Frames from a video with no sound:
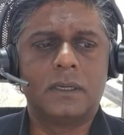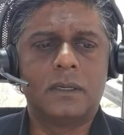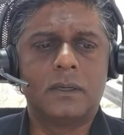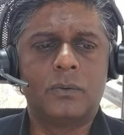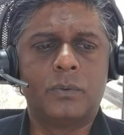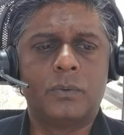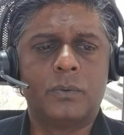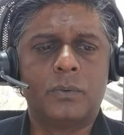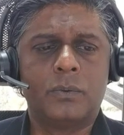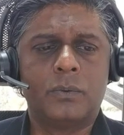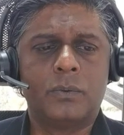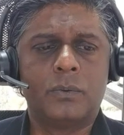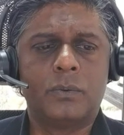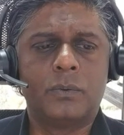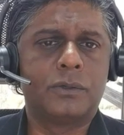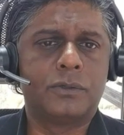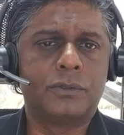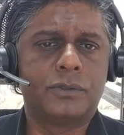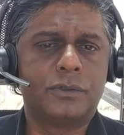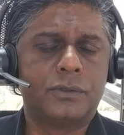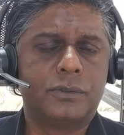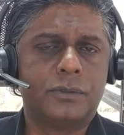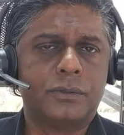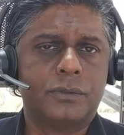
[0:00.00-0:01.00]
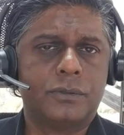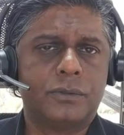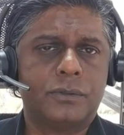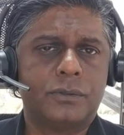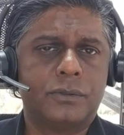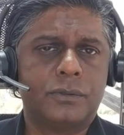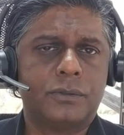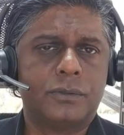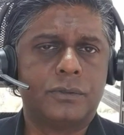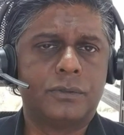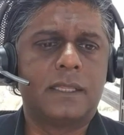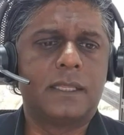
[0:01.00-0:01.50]
we really look to
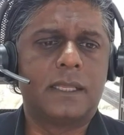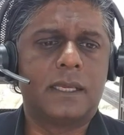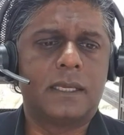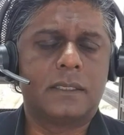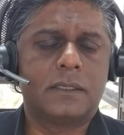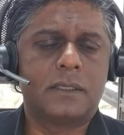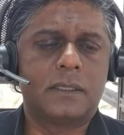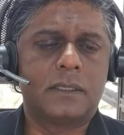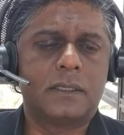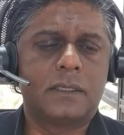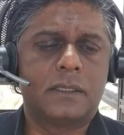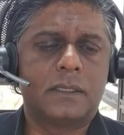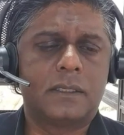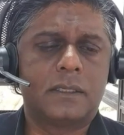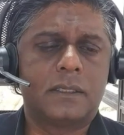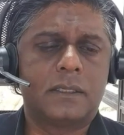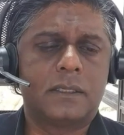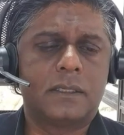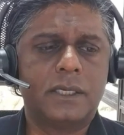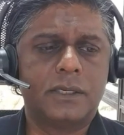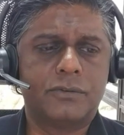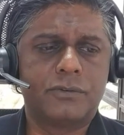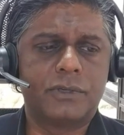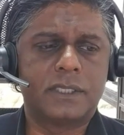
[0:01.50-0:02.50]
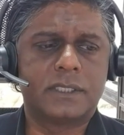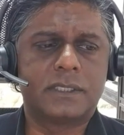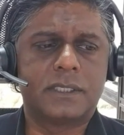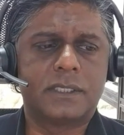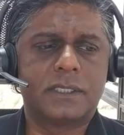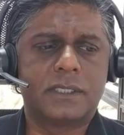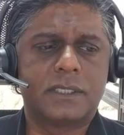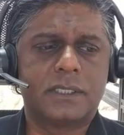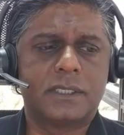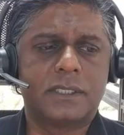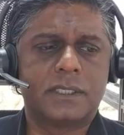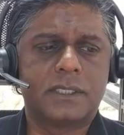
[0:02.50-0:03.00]
extend that and try and address
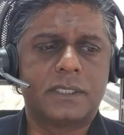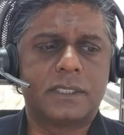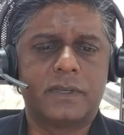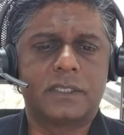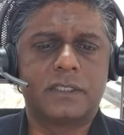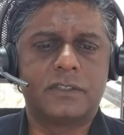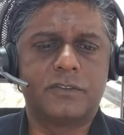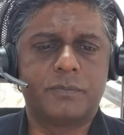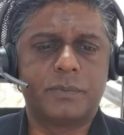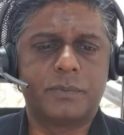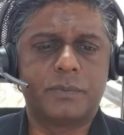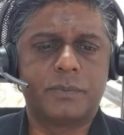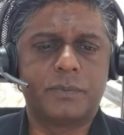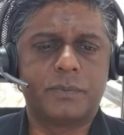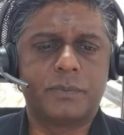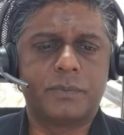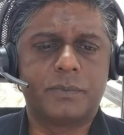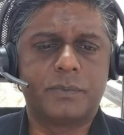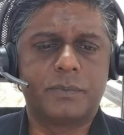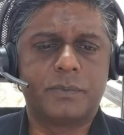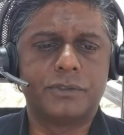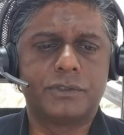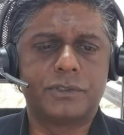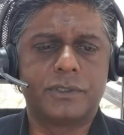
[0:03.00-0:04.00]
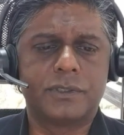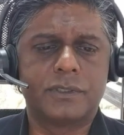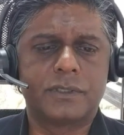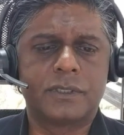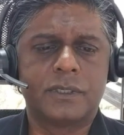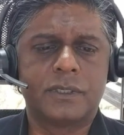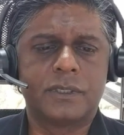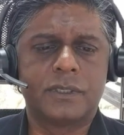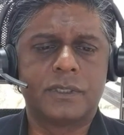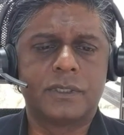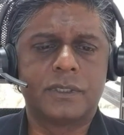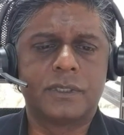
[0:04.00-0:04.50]
that cost-effective printing solutions
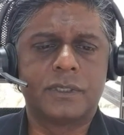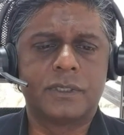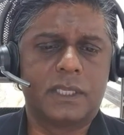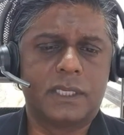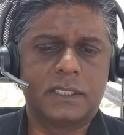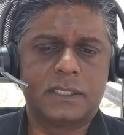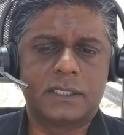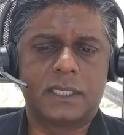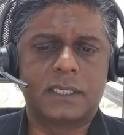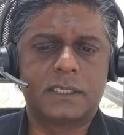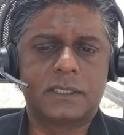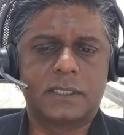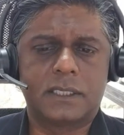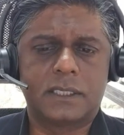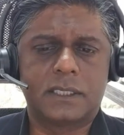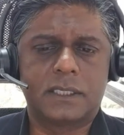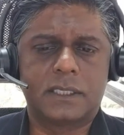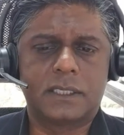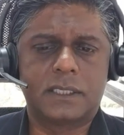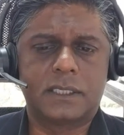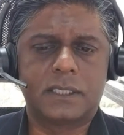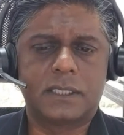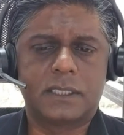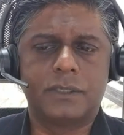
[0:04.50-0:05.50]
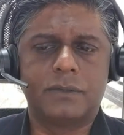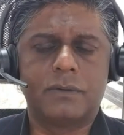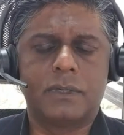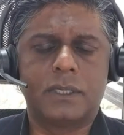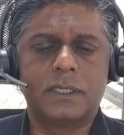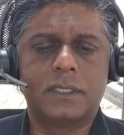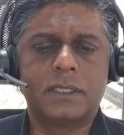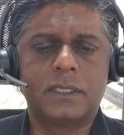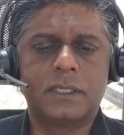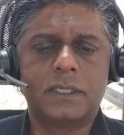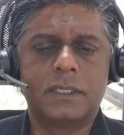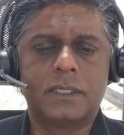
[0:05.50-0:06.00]
with ink tank technology, right?